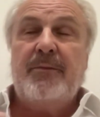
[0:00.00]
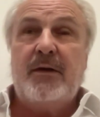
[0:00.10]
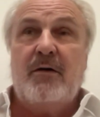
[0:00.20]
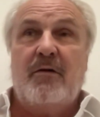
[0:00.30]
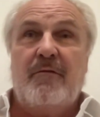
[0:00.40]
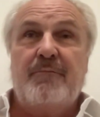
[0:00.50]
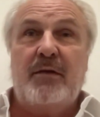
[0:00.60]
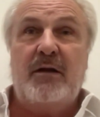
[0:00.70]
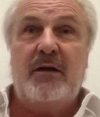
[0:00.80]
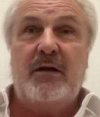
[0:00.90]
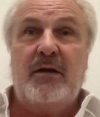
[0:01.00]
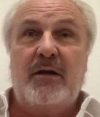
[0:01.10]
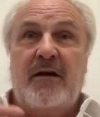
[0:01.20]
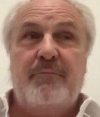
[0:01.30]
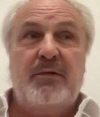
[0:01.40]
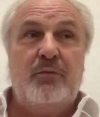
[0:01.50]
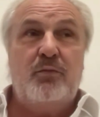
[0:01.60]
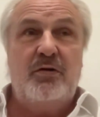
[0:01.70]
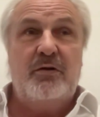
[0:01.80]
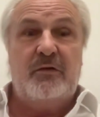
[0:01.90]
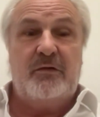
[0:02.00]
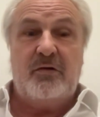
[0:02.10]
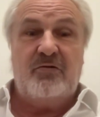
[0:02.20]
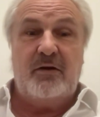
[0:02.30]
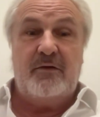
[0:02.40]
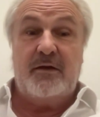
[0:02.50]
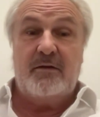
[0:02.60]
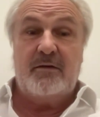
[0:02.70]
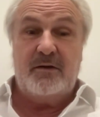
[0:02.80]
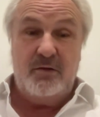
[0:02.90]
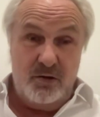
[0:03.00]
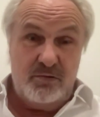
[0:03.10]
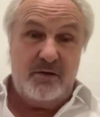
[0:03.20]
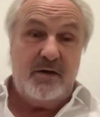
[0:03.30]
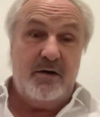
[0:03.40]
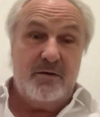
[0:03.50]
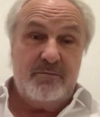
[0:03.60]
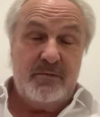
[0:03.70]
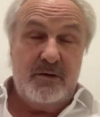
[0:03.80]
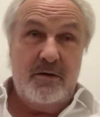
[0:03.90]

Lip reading: of military that have been wounded to such an extent that that they are